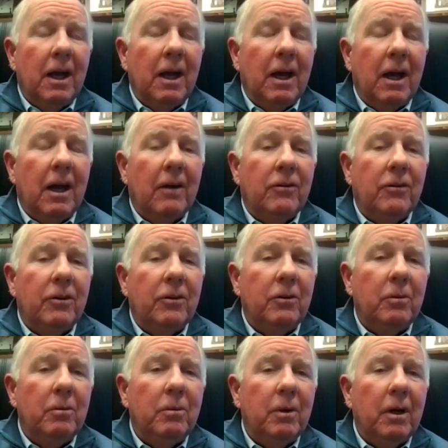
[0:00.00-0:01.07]
uh,
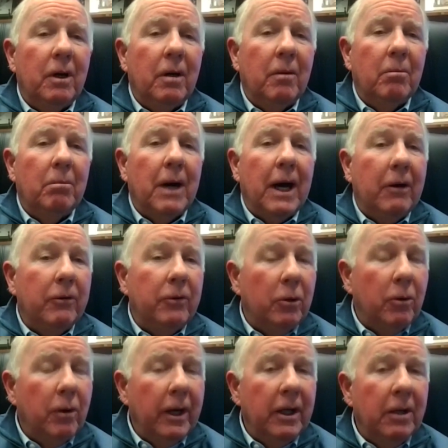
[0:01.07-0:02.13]
to uh,
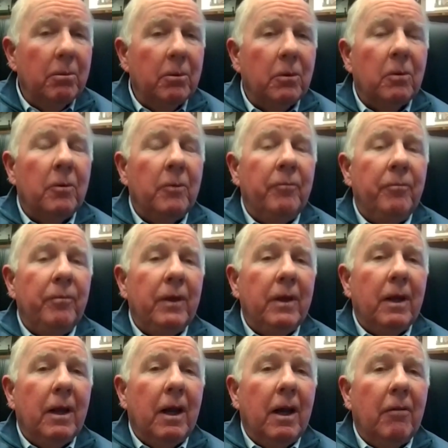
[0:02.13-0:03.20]
biodegradable
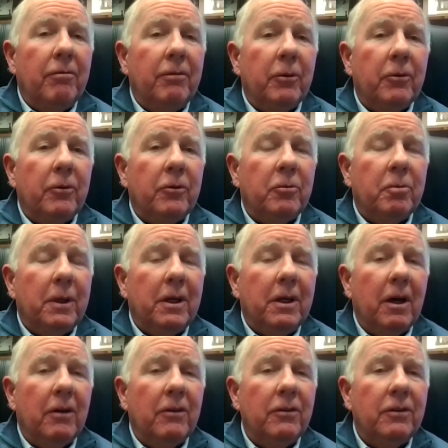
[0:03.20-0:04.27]
Uh, filters
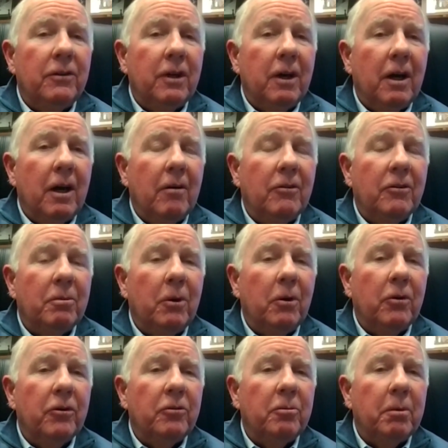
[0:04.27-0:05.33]
because uh,
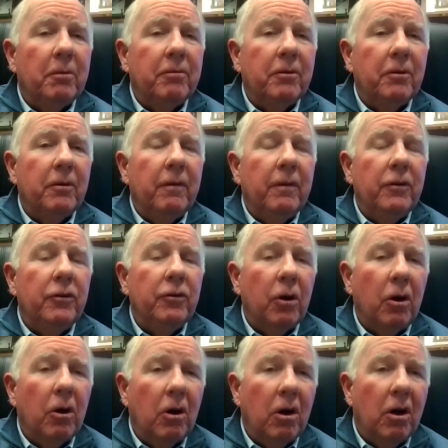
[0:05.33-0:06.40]
smokers preferred the
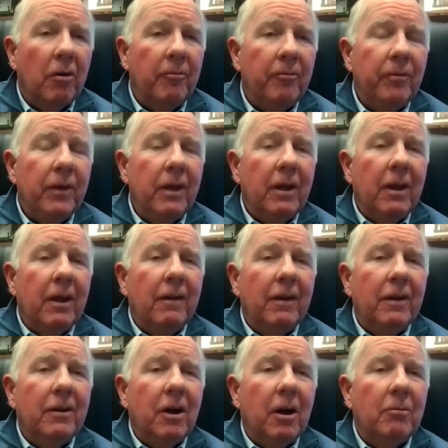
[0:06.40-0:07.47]
draw
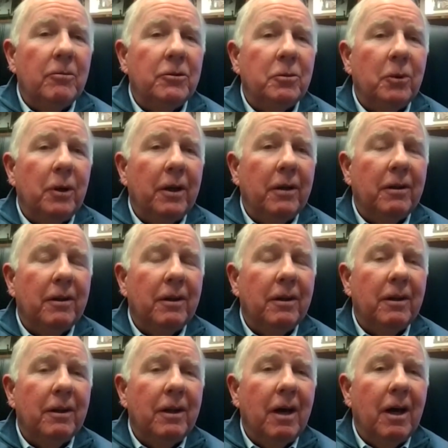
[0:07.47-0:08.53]
that comes with
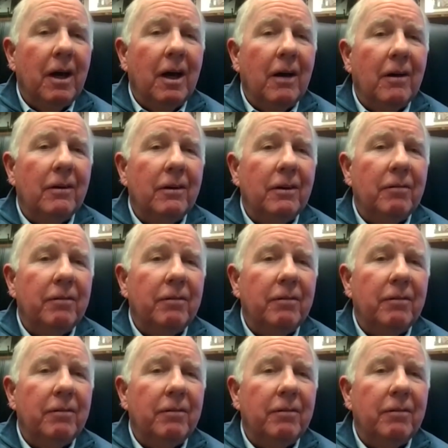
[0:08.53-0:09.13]
uh, the